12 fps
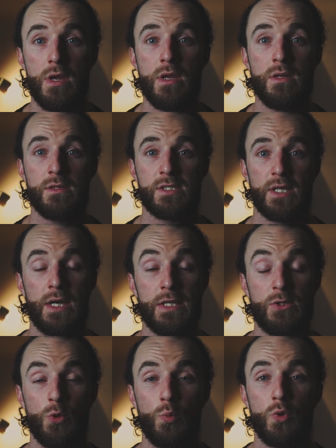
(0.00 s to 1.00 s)

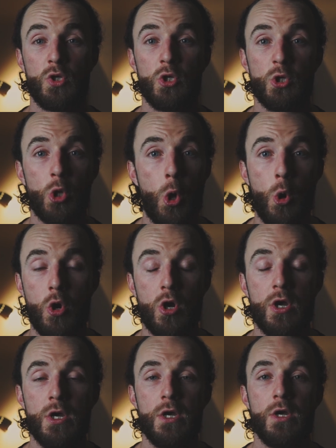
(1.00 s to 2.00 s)
inside that would long
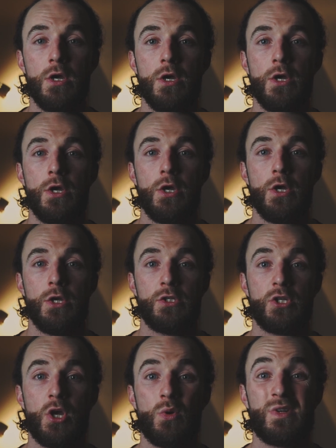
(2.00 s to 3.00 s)

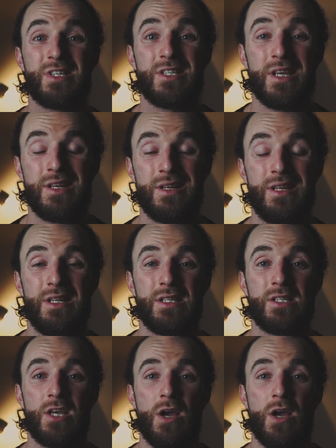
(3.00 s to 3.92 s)
to go and sit in its